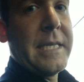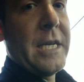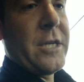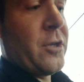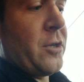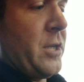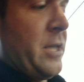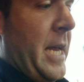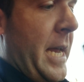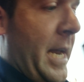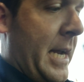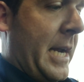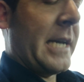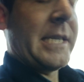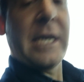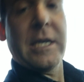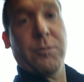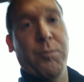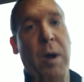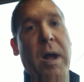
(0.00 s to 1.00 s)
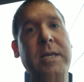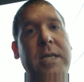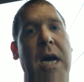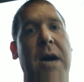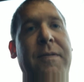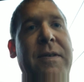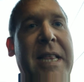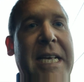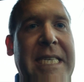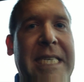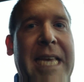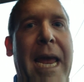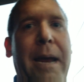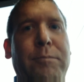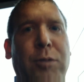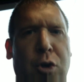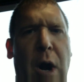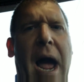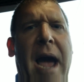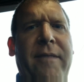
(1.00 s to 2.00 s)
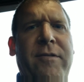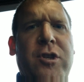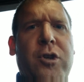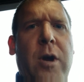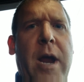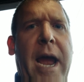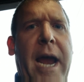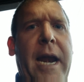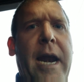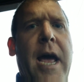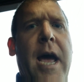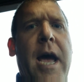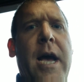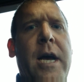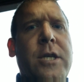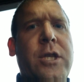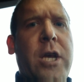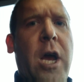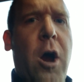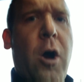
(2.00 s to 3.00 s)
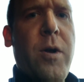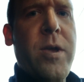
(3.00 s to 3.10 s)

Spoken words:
interesting because it runs off of the same drivetrain. So